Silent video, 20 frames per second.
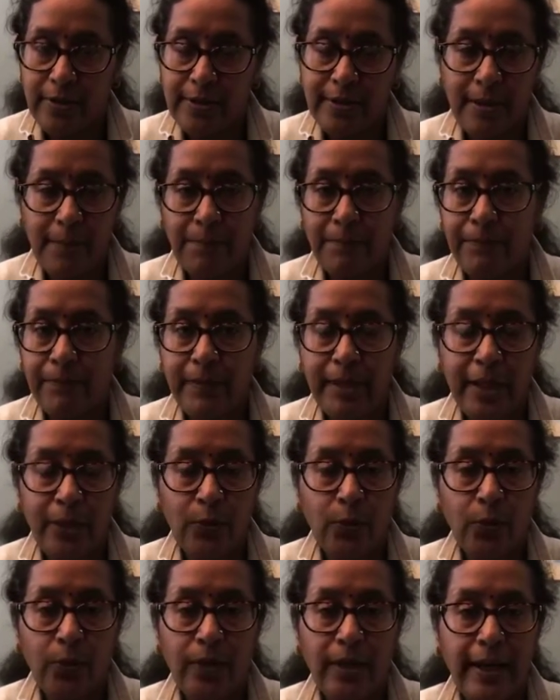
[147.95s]
Some, they
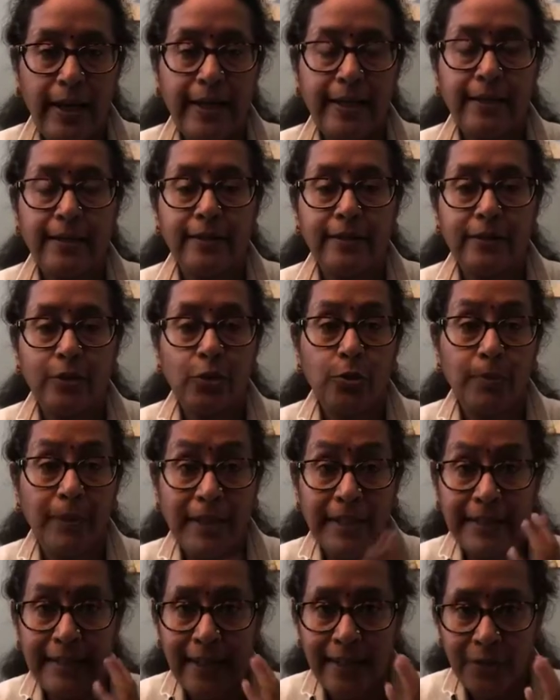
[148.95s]
don't like to be
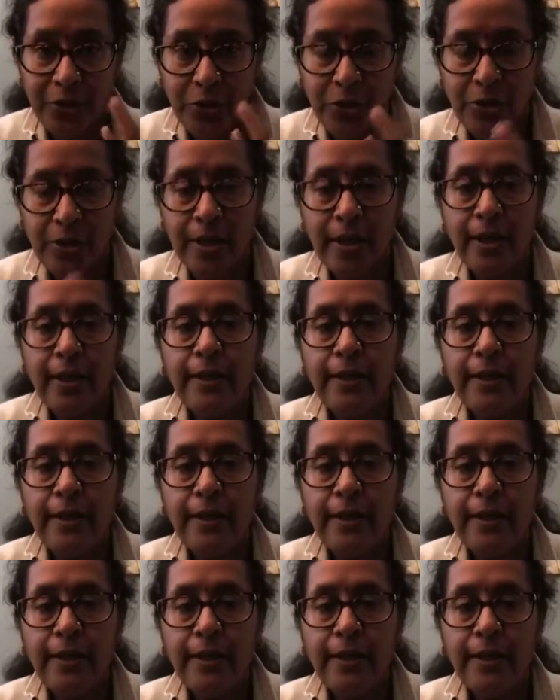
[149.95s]
touched,